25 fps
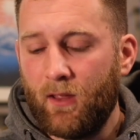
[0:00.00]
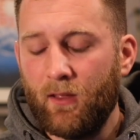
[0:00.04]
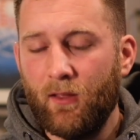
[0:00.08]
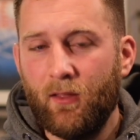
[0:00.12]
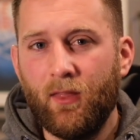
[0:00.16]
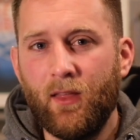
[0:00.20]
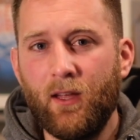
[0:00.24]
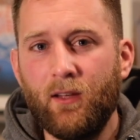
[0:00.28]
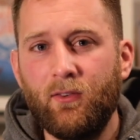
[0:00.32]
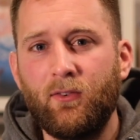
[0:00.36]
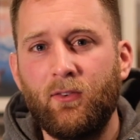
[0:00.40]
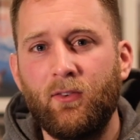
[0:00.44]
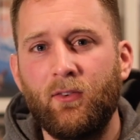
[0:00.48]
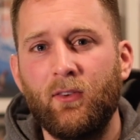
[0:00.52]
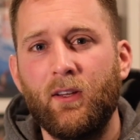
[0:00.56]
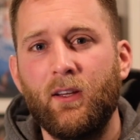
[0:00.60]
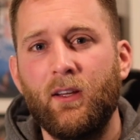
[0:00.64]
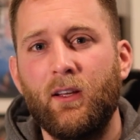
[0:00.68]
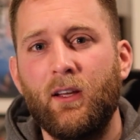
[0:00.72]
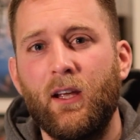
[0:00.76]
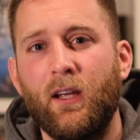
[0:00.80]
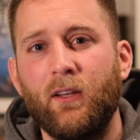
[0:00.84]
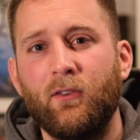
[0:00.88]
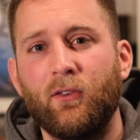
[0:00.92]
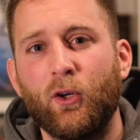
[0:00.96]
This
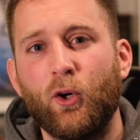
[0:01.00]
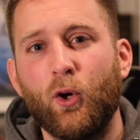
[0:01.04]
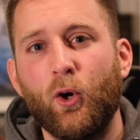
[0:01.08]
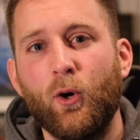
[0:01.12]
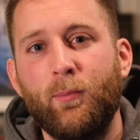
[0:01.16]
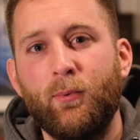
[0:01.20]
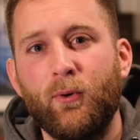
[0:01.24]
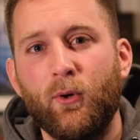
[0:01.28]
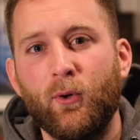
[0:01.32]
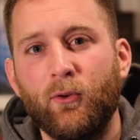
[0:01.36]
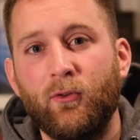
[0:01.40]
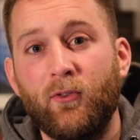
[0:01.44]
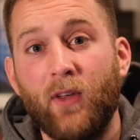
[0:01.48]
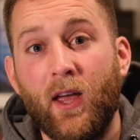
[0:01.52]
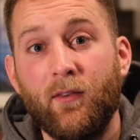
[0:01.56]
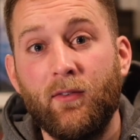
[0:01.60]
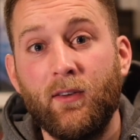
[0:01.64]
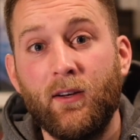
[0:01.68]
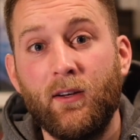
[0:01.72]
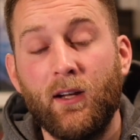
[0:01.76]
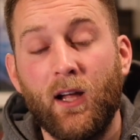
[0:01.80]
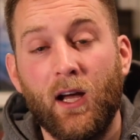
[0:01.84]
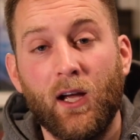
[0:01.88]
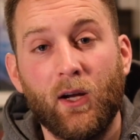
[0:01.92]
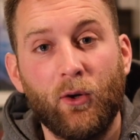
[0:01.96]
is a GoPro
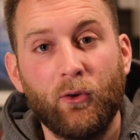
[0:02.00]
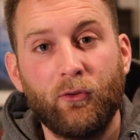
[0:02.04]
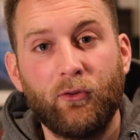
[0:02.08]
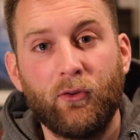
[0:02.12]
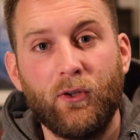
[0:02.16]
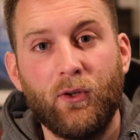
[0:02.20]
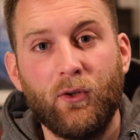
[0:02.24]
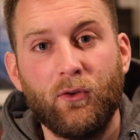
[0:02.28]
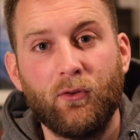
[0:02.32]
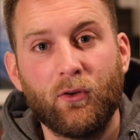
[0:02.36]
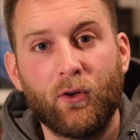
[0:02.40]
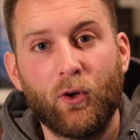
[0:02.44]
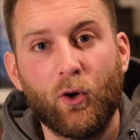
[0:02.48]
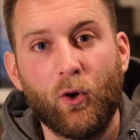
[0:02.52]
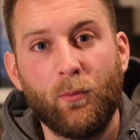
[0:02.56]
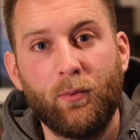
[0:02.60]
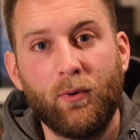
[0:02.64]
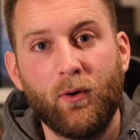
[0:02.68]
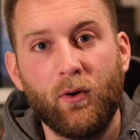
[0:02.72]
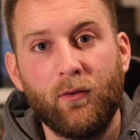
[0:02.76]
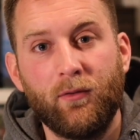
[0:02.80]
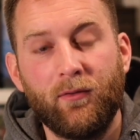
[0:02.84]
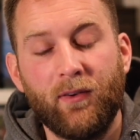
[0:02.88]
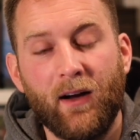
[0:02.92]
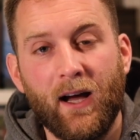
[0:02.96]
7. I also use a
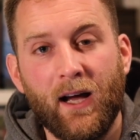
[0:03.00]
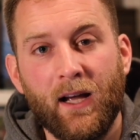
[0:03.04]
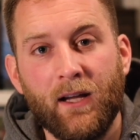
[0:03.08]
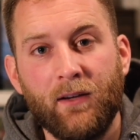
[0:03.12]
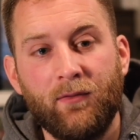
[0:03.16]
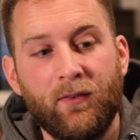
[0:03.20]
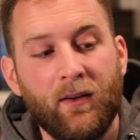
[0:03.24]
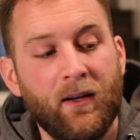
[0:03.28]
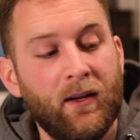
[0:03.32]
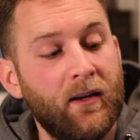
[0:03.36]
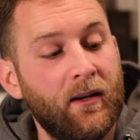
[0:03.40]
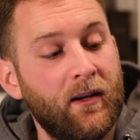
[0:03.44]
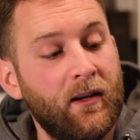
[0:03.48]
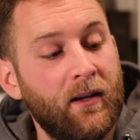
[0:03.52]
GoPro 5.